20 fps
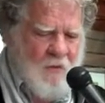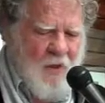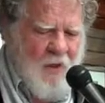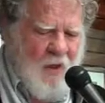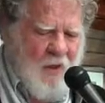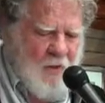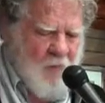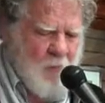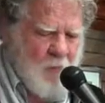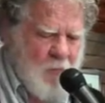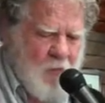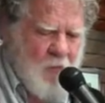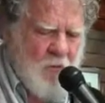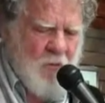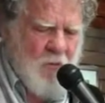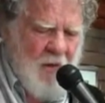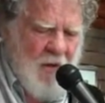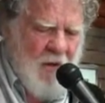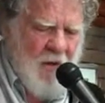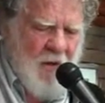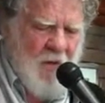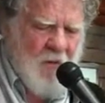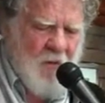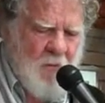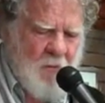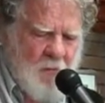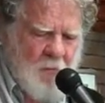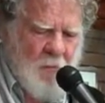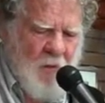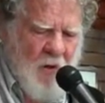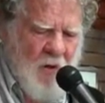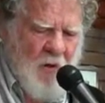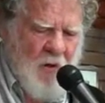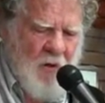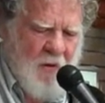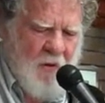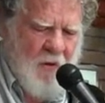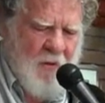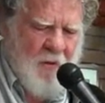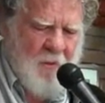Doc Moonlight
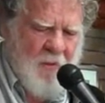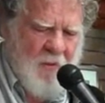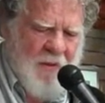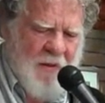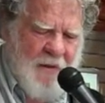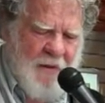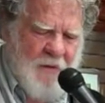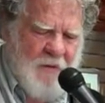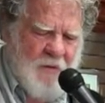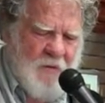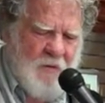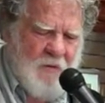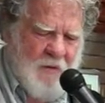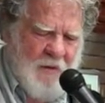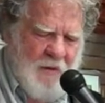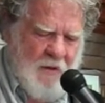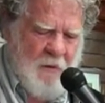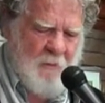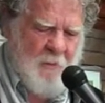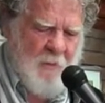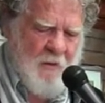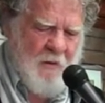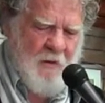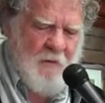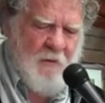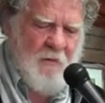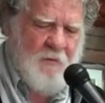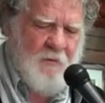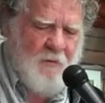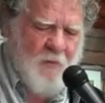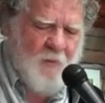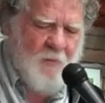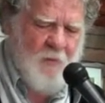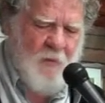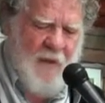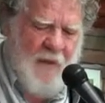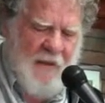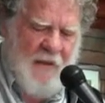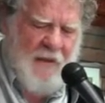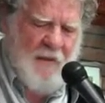bought a brand new T-Bird from
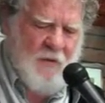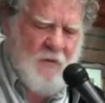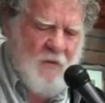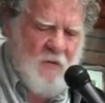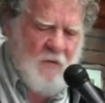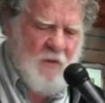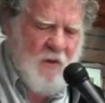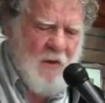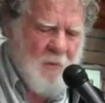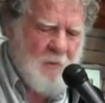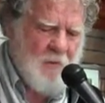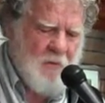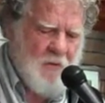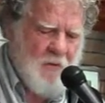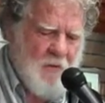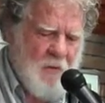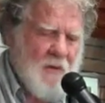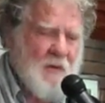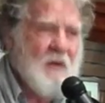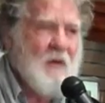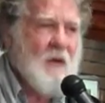writing scripts,